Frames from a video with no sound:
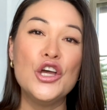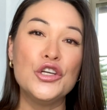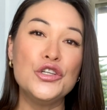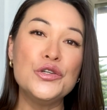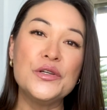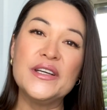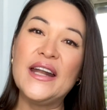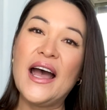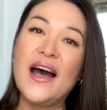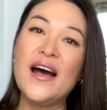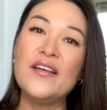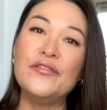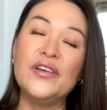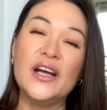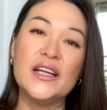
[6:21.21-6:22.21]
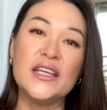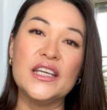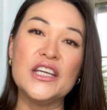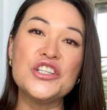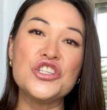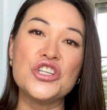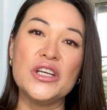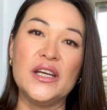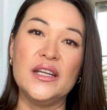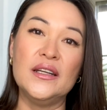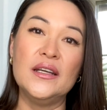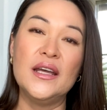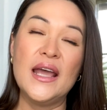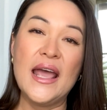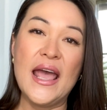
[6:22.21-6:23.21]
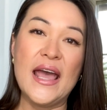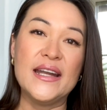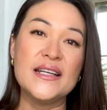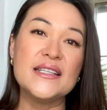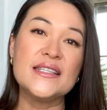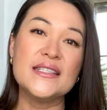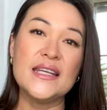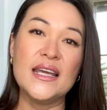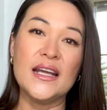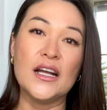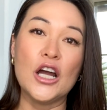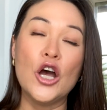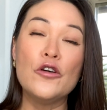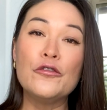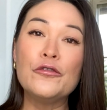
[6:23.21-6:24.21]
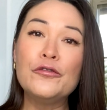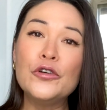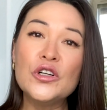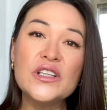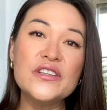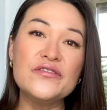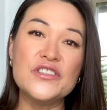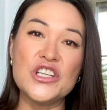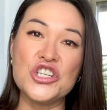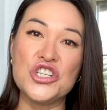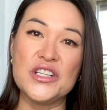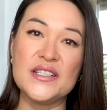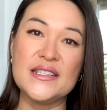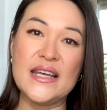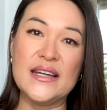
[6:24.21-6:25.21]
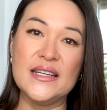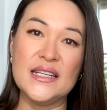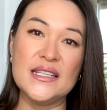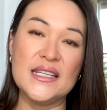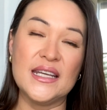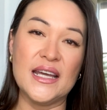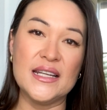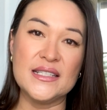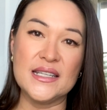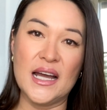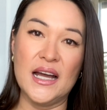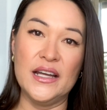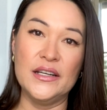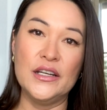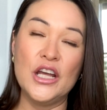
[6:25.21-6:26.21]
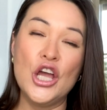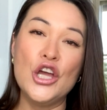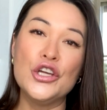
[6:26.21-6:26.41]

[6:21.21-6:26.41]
You could have a kitchen and a sink full of dishes that need to get done.